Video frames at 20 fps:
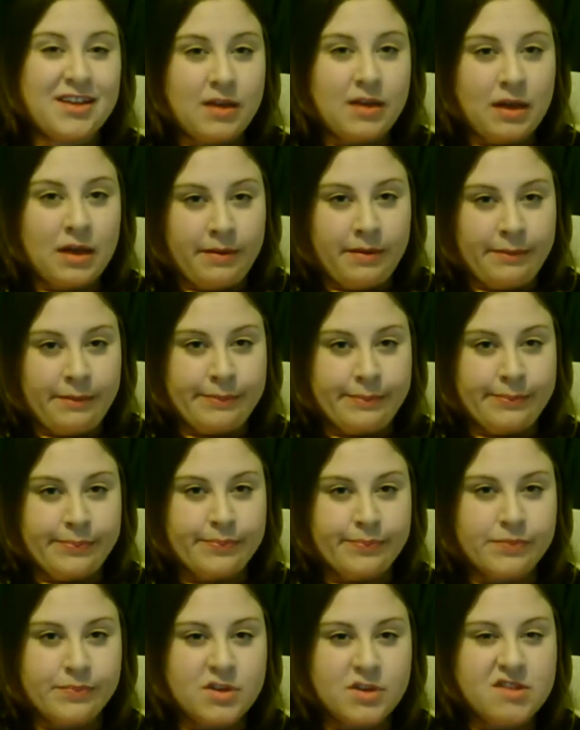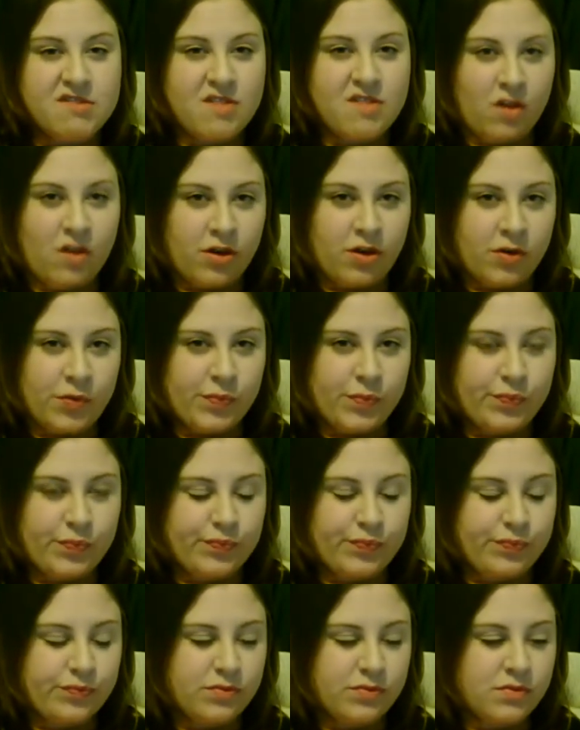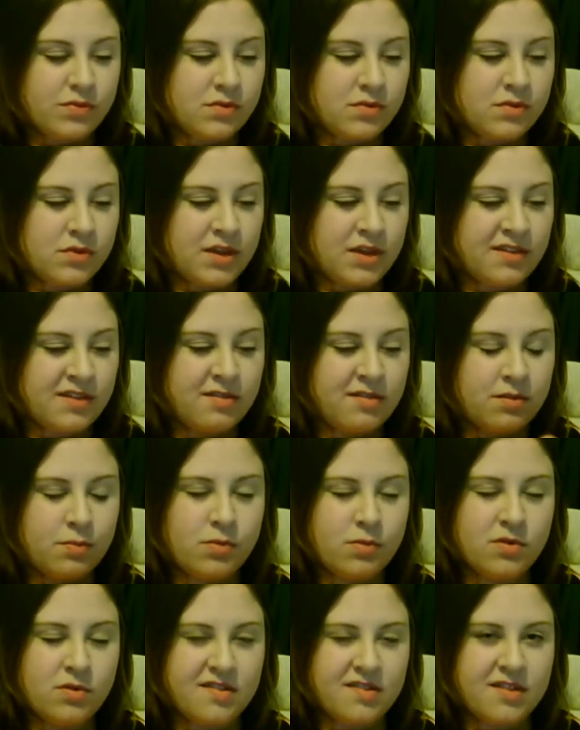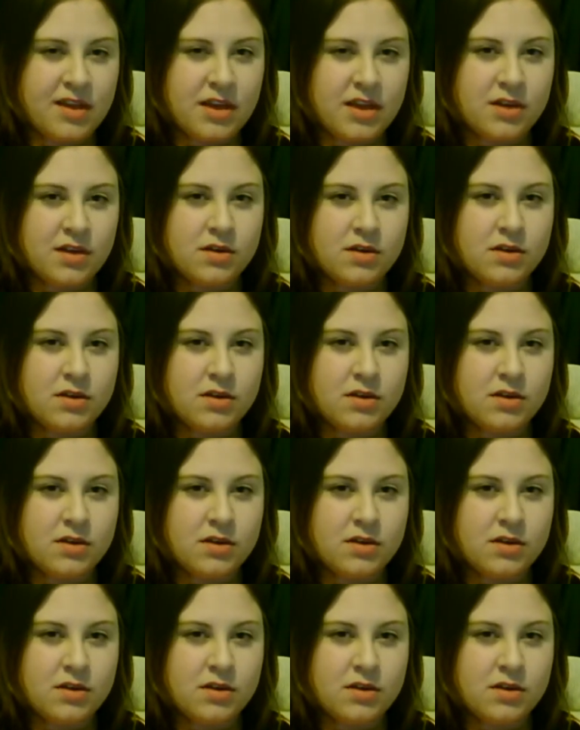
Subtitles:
So, that's the book seat.